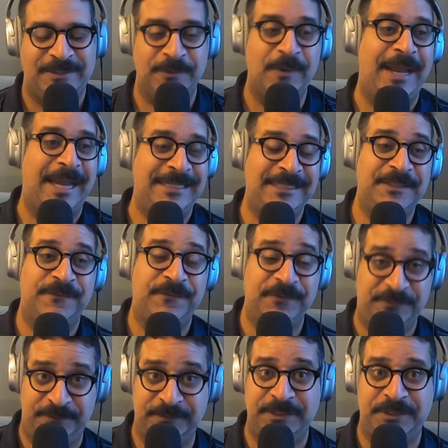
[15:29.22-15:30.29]
So I did the
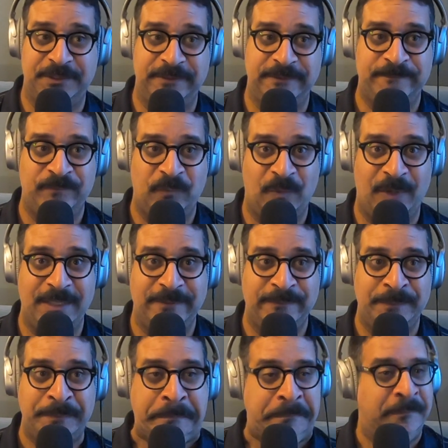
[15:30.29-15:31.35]
first audition, right?